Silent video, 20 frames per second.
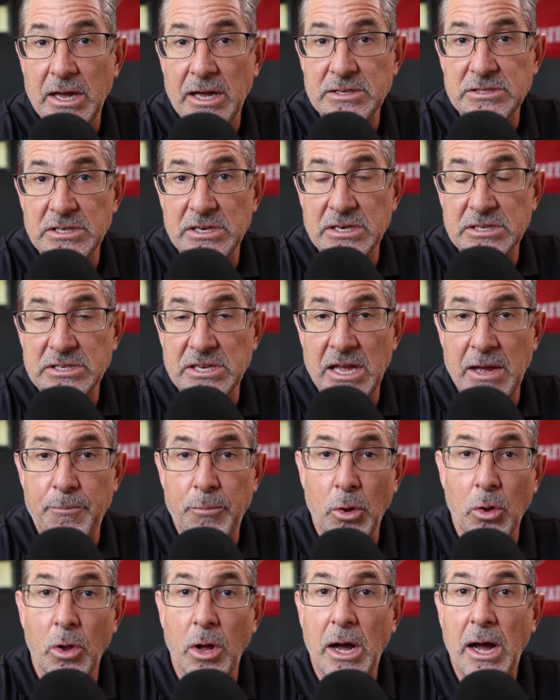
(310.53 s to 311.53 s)
as an
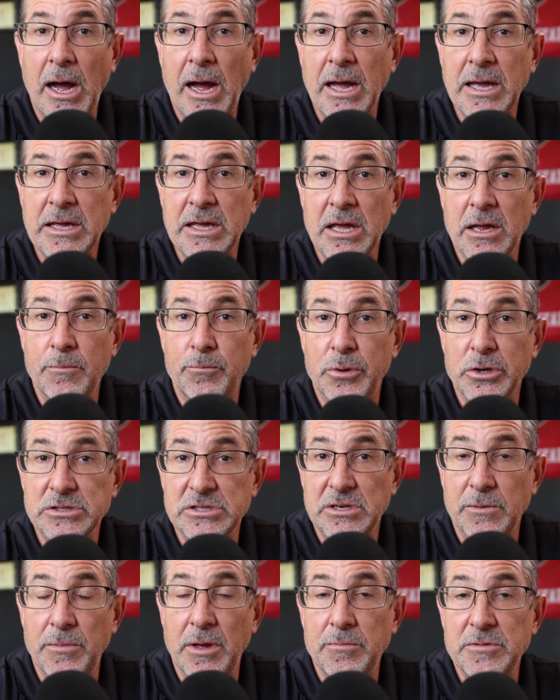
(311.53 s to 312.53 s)
example, I can put
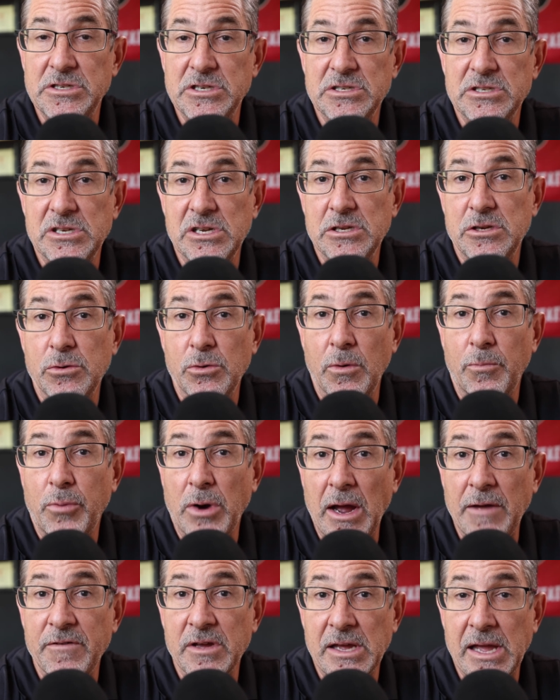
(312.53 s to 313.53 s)
some images into a
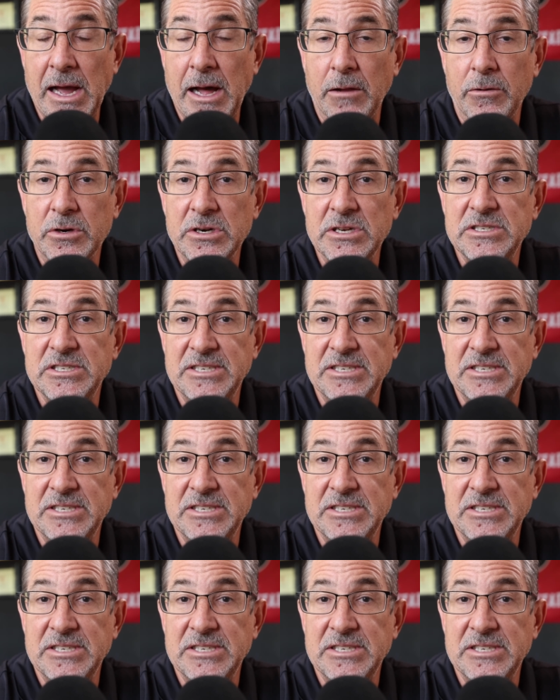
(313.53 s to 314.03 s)
private gallery,